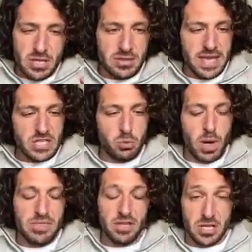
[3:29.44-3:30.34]
This
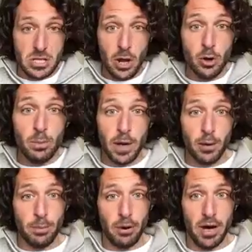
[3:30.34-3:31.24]
won the
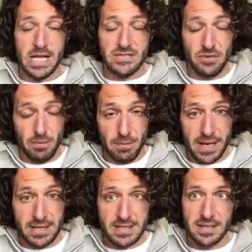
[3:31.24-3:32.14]
Nobel Prize for
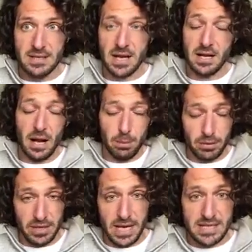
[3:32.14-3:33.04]
Medicine a
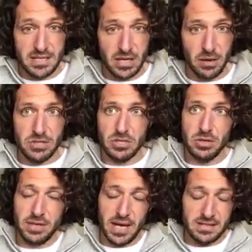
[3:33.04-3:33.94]
couple of years ago,
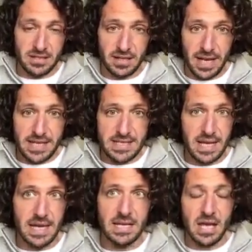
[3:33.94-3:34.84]

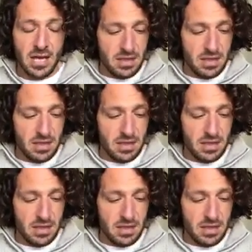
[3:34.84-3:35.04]
2018.